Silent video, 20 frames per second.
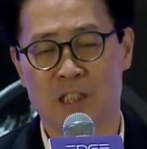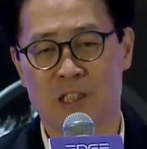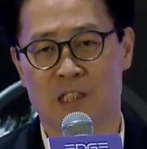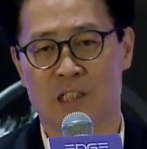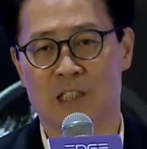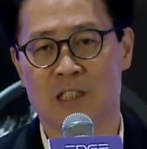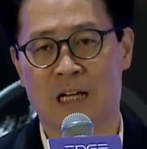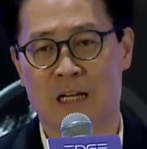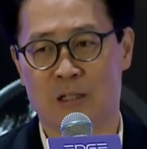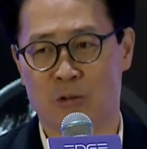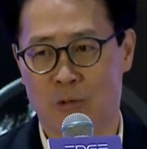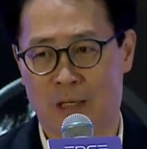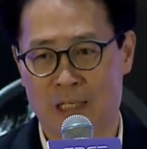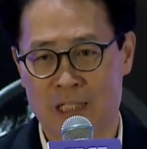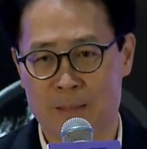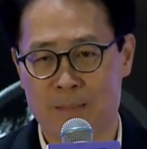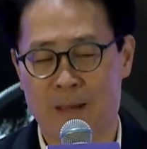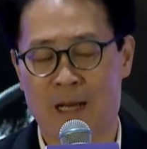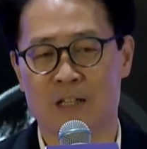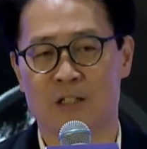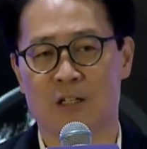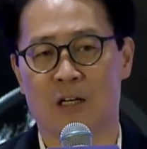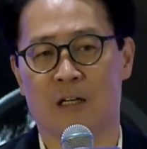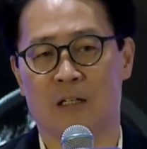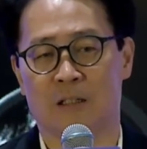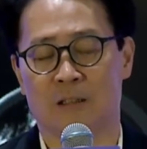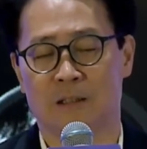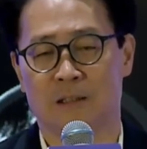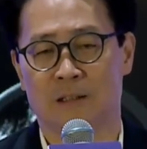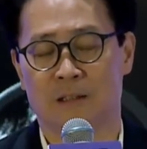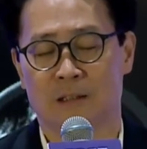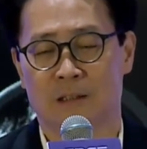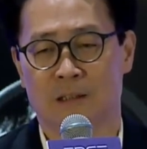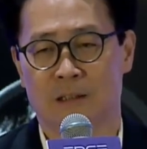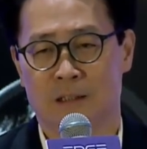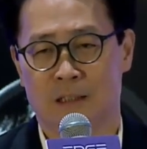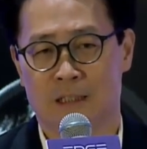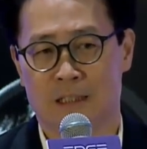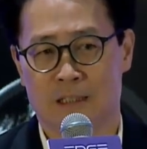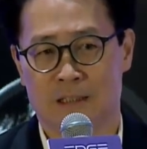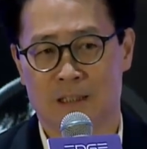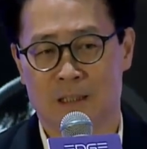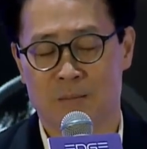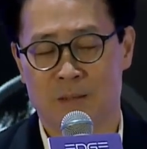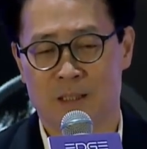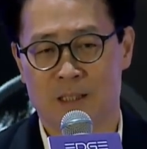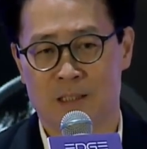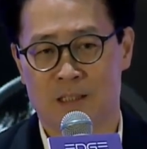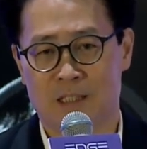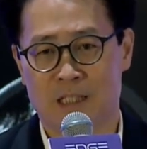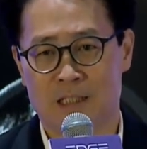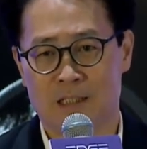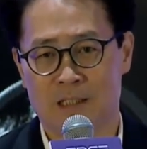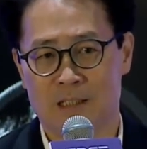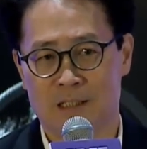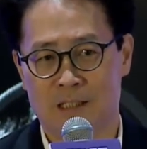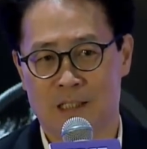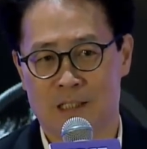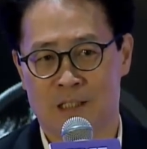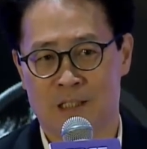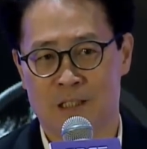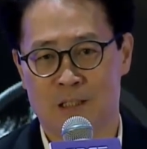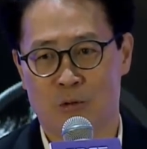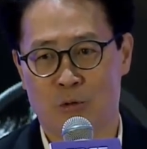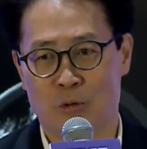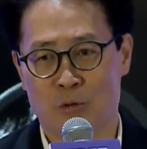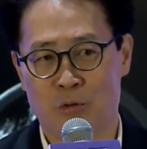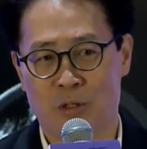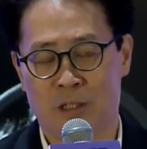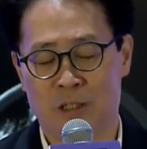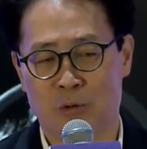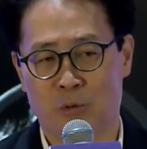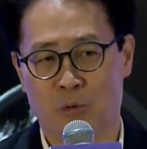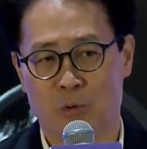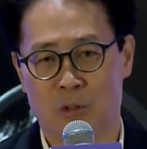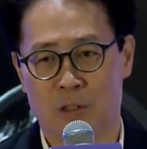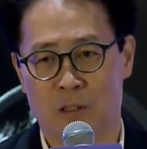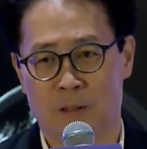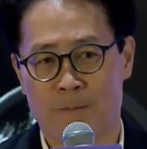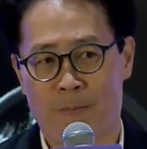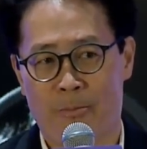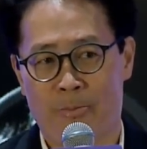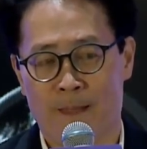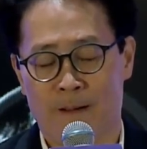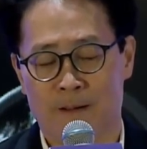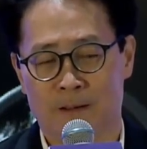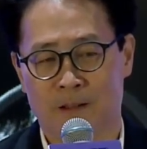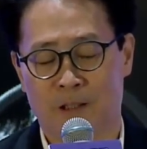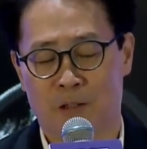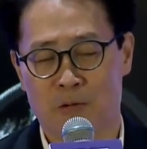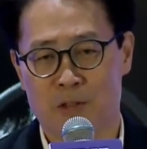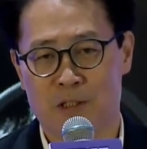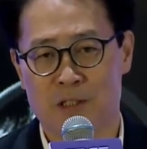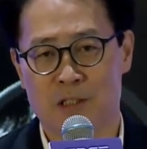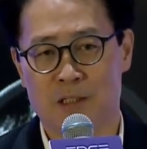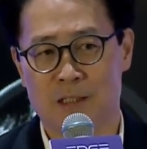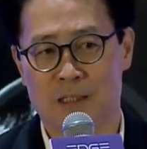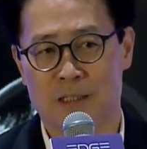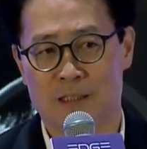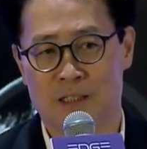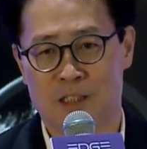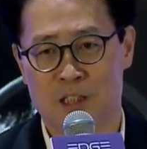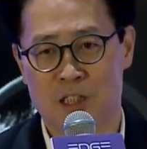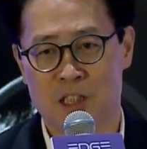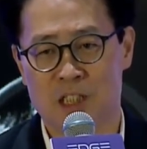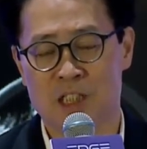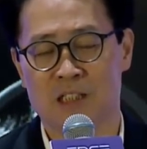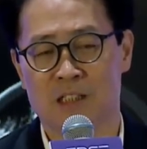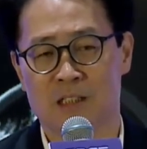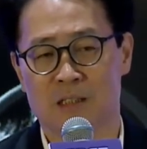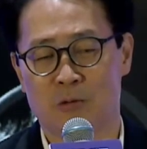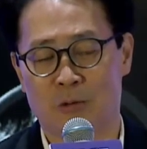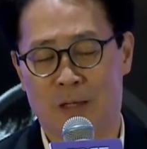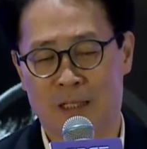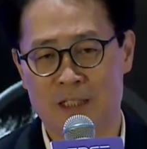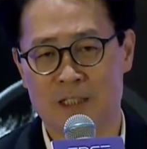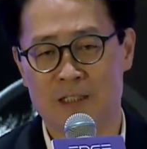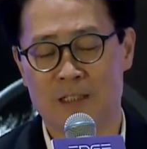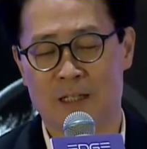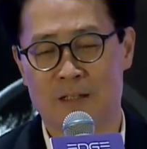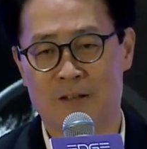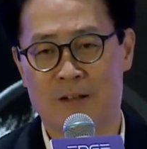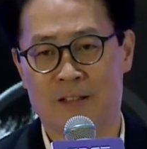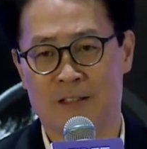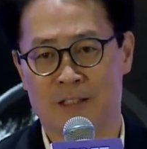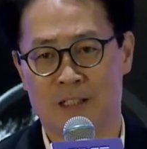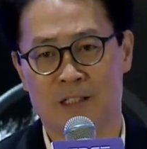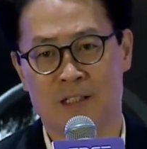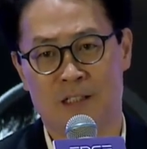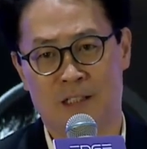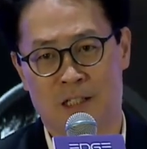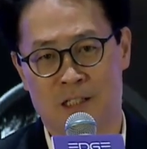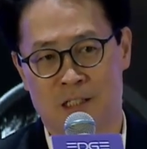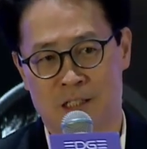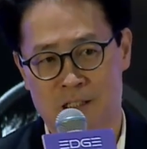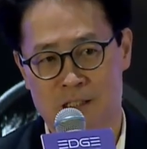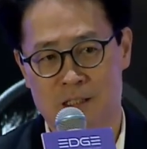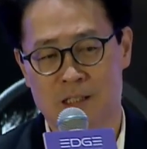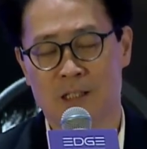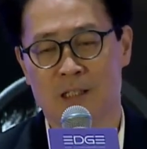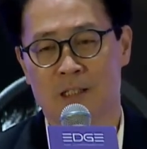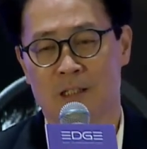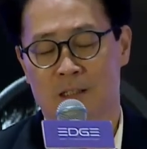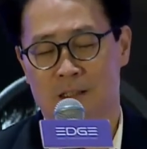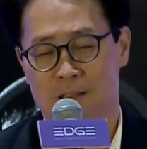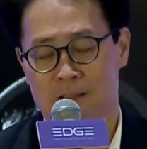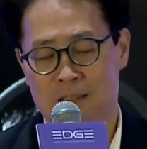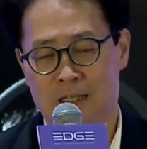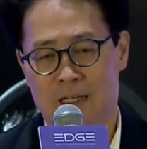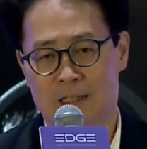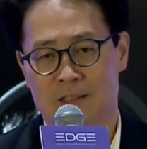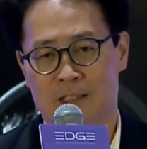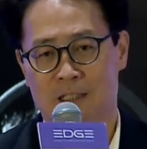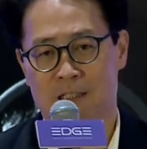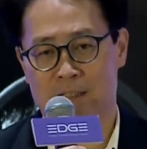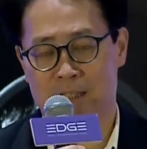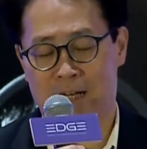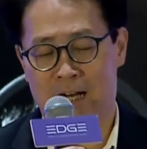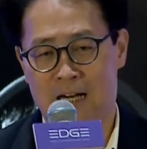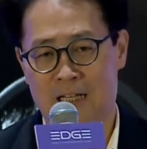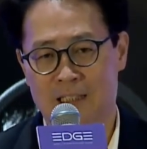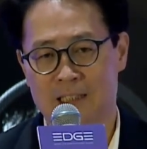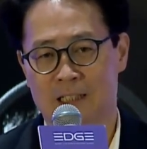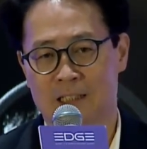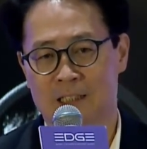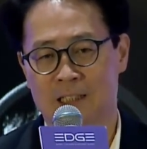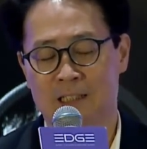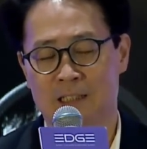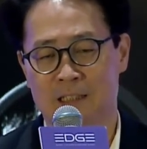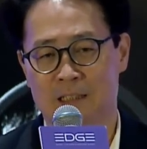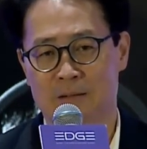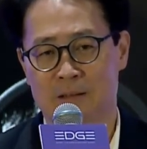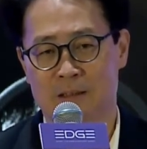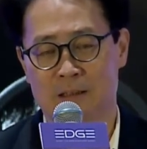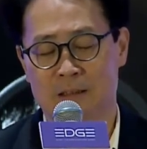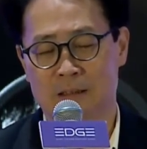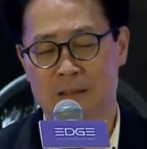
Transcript: as far as I know, over 11 companies have received the virtual asset management license in Hong Kong.